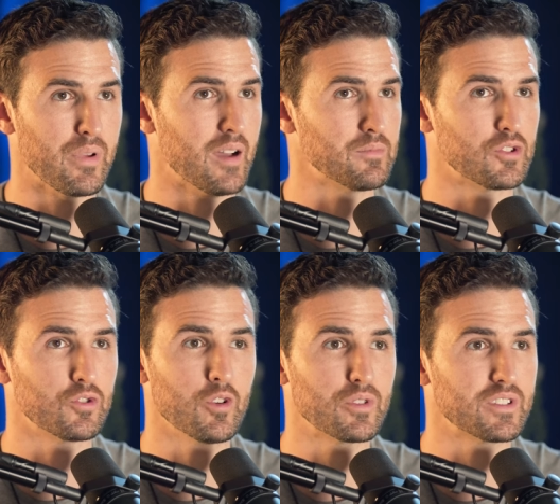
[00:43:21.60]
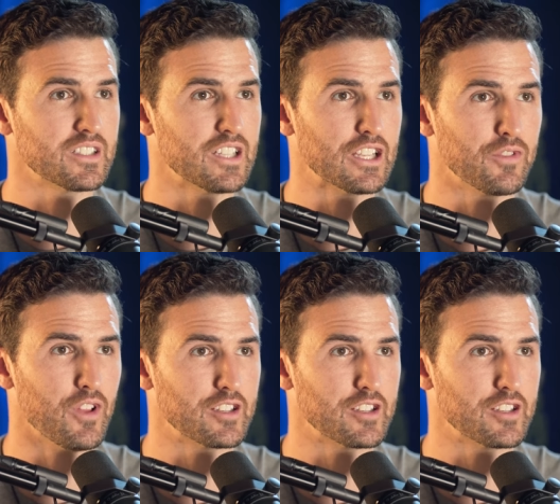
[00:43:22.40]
becomes a super successful